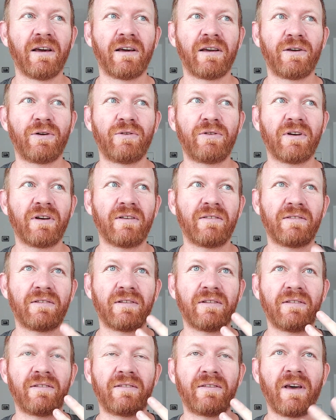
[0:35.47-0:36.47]
You
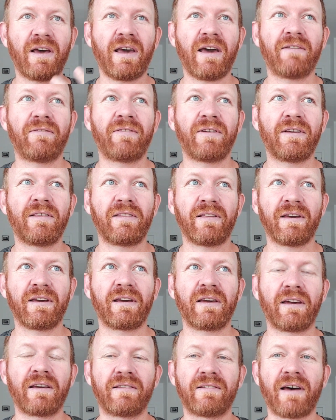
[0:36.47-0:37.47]
just say everything
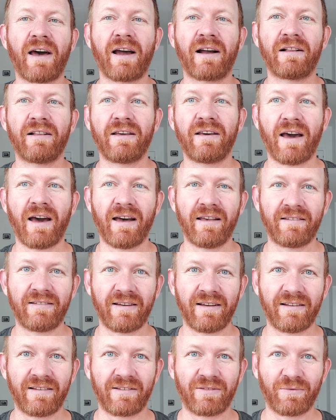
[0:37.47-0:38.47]
exactly as
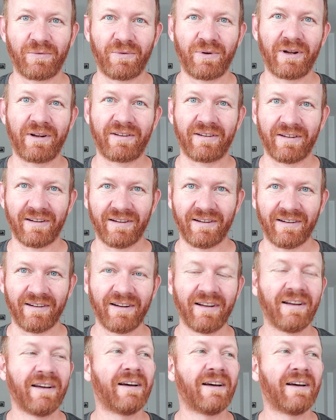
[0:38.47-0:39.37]
it's written.